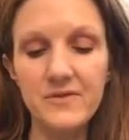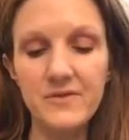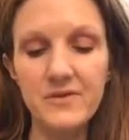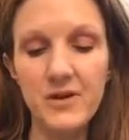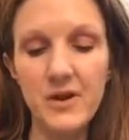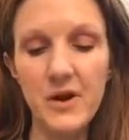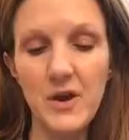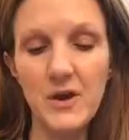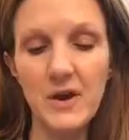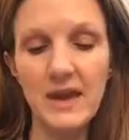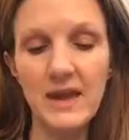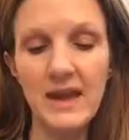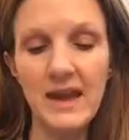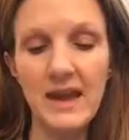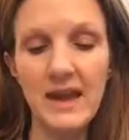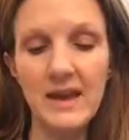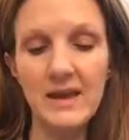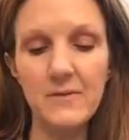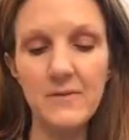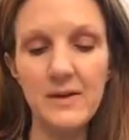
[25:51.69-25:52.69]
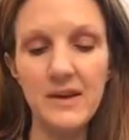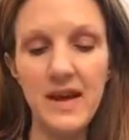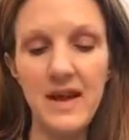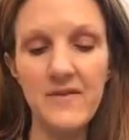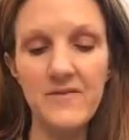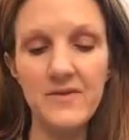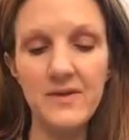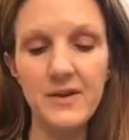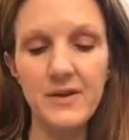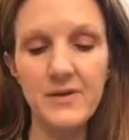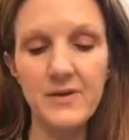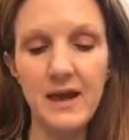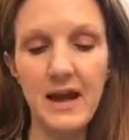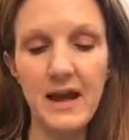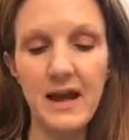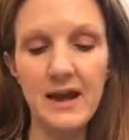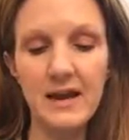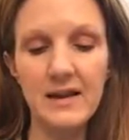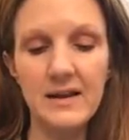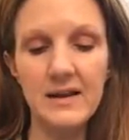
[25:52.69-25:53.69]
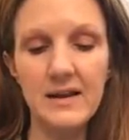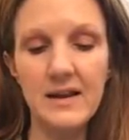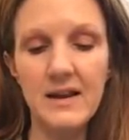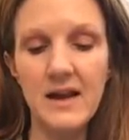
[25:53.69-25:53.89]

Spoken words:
turning in whenever you can.